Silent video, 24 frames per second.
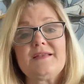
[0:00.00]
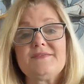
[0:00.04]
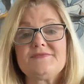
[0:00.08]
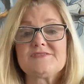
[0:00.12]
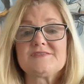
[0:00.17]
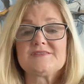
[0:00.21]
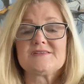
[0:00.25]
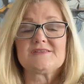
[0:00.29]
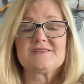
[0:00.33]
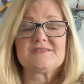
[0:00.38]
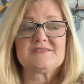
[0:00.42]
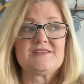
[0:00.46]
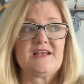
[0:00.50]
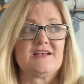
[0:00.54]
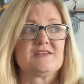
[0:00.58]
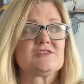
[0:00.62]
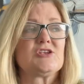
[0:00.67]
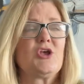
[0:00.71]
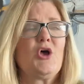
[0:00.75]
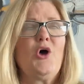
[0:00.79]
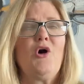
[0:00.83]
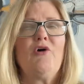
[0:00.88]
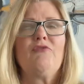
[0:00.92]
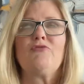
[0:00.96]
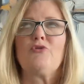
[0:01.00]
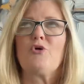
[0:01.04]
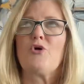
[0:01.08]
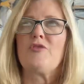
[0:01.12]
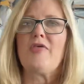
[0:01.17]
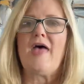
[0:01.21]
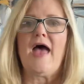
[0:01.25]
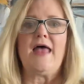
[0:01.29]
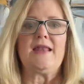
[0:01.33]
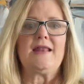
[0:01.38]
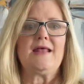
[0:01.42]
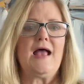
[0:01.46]
of success for
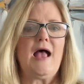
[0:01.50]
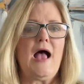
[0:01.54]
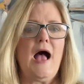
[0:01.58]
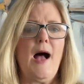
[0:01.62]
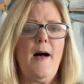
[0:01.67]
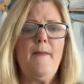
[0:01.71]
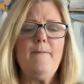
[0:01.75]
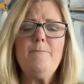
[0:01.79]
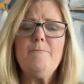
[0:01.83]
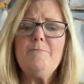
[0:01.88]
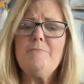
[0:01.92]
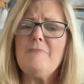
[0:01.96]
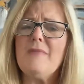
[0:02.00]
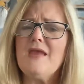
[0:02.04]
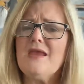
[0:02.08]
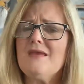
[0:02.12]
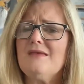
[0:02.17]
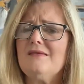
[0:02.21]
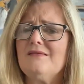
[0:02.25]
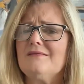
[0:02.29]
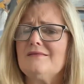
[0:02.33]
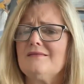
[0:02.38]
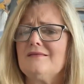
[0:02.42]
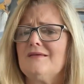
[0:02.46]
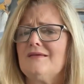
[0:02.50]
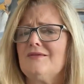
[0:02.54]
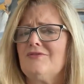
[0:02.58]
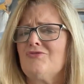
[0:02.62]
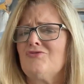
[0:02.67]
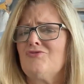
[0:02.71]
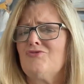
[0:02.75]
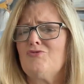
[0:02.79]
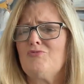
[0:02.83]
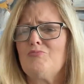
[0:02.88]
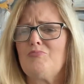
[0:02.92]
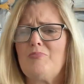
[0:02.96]
that amazing,
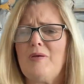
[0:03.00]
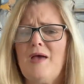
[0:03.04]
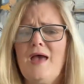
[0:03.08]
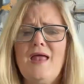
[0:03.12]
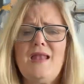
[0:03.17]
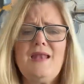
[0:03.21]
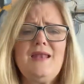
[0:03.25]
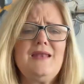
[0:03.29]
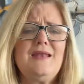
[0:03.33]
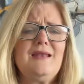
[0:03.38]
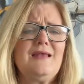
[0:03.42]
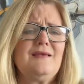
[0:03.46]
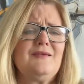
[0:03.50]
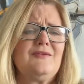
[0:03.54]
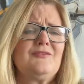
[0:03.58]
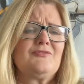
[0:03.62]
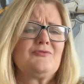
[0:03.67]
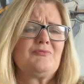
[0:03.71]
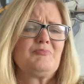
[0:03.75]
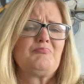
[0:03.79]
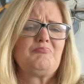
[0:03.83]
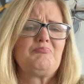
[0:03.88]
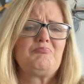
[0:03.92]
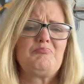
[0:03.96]
stupendous